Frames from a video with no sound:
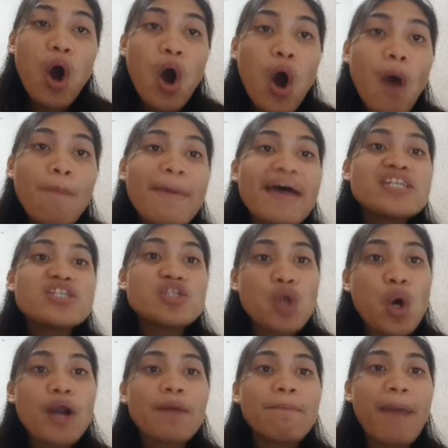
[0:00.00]
open
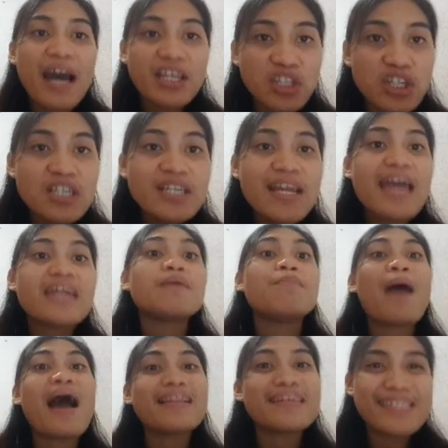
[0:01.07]
door pattern and the
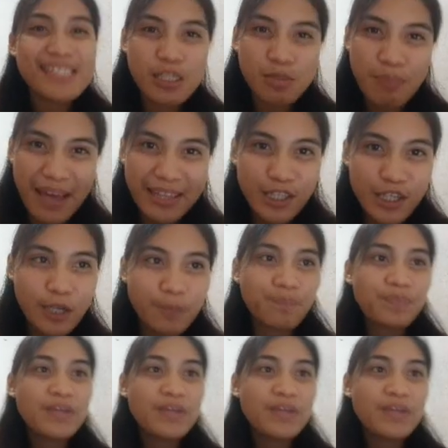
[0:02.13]
balance pattern.